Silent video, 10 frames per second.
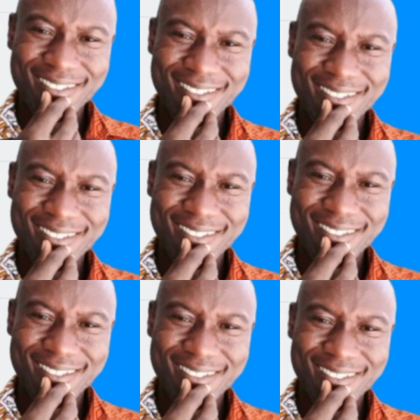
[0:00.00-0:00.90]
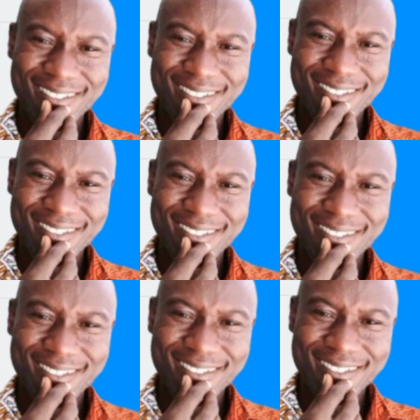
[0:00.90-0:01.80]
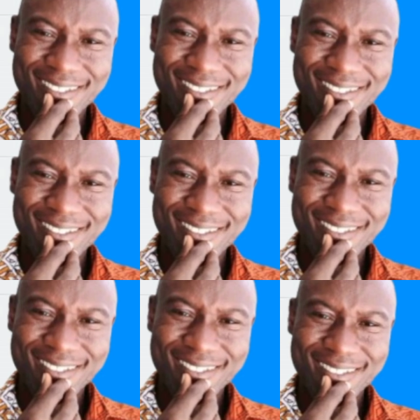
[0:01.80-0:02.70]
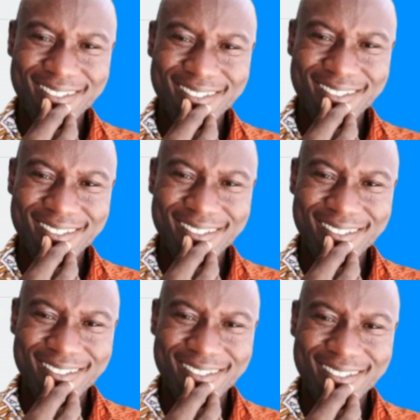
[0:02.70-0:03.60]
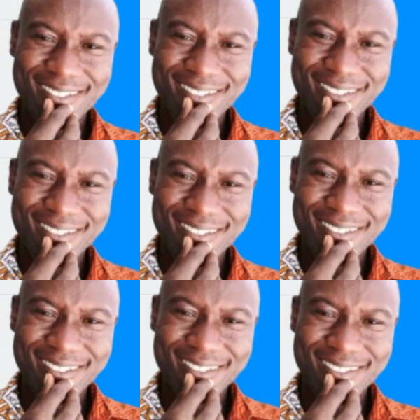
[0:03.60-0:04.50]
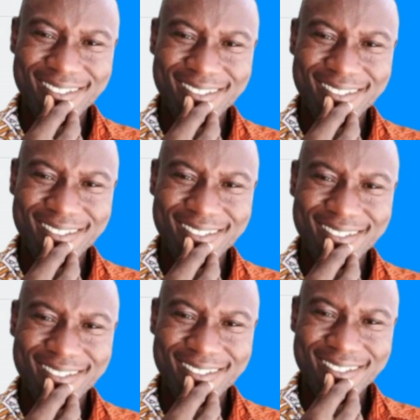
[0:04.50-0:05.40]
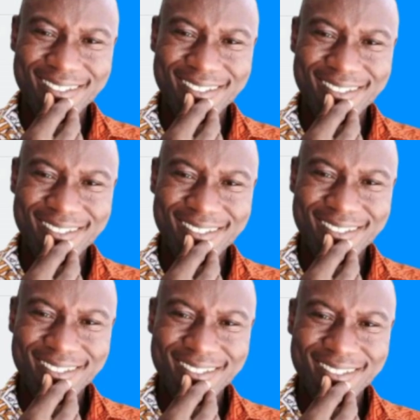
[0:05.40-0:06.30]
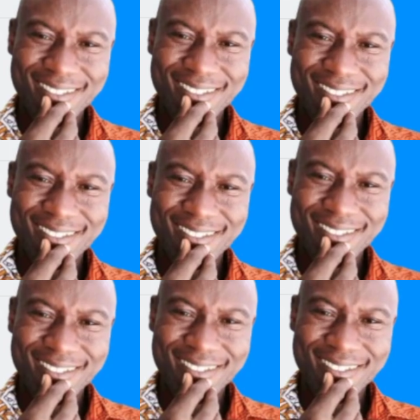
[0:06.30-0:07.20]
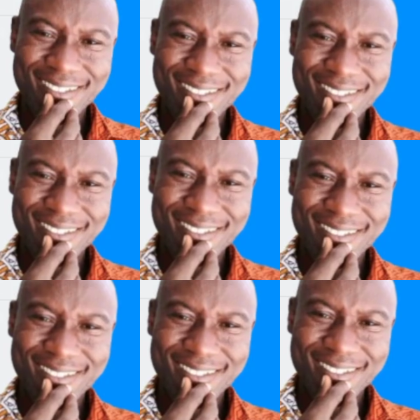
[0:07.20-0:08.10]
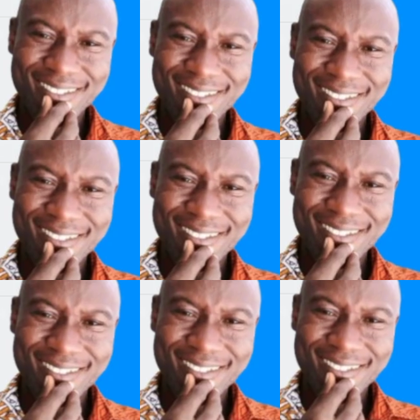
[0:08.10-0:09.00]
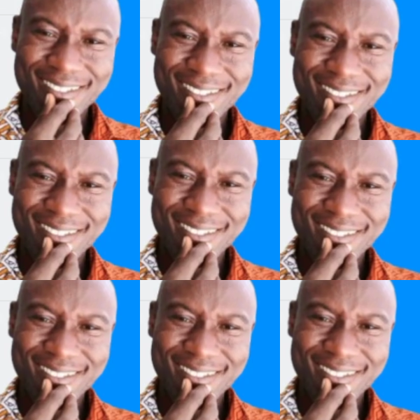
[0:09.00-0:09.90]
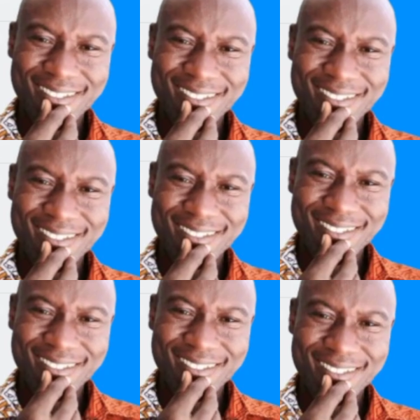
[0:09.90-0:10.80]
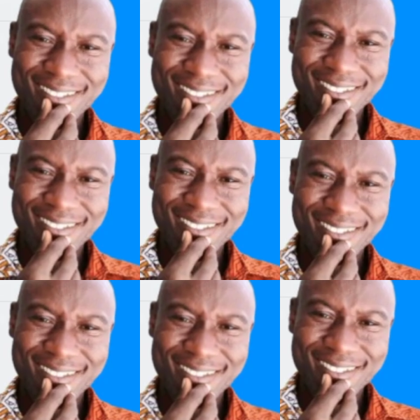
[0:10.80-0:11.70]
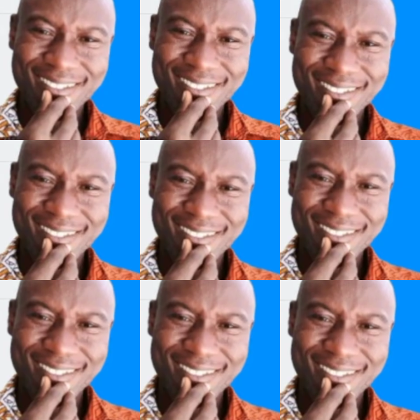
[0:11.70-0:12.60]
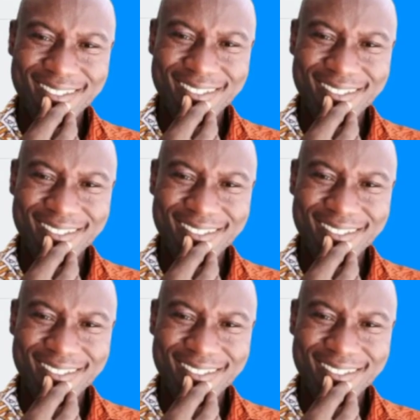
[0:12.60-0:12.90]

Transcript: actually click here and change it to anyone you want, but I'm okay with this font. I will do the same thing here in the subheading. I will change it to something I like.